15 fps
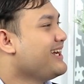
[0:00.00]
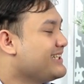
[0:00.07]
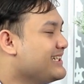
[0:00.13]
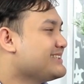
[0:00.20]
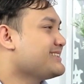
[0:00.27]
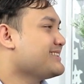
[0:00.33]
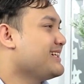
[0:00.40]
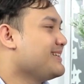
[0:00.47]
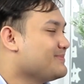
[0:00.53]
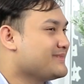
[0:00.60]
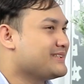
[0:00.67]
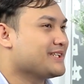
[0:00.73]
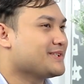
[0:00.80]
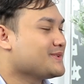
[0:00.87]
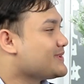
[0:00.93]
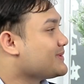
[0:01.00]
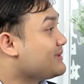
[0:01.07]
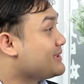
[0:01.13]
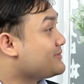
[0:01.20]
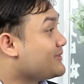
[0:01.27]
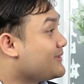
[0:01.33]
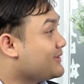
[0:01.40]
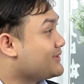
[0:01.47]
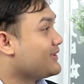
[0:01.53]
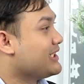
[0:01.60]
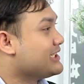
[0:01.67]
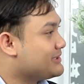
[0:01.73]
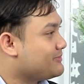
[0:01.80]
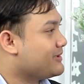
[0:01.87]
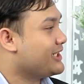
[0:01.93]
Yes, thank you so much for your
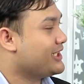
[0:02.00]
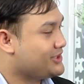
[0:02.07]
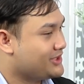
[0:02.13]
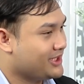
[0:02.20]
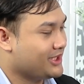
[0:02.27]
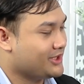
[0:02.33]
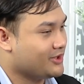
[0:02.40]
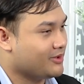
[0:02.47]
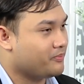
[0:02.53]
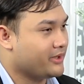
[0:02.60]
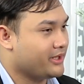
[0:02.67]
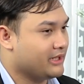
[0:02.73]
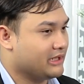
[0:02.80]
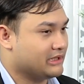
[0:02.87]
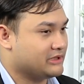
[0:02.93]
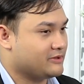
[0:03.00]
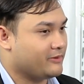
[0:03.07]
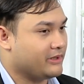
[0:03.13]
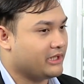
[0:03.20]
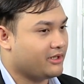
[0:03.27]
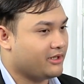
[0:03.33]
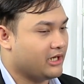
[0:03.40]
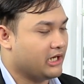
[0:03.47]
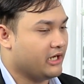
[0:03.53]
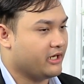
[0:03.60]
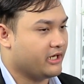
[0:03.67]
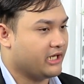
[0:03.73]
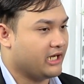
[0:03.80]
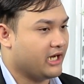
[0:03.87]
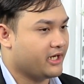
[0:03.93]
explanation and your opinion as well,
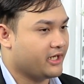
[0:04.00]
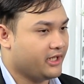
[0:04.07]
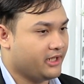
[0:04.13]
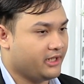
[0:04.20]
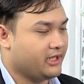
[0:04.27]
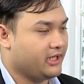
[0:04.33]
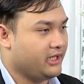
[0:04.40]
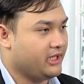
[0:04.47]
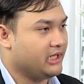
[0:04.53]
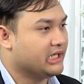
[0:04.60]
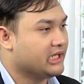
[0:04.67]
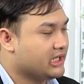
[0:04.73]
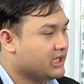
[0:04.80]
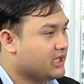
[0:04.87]
regarding the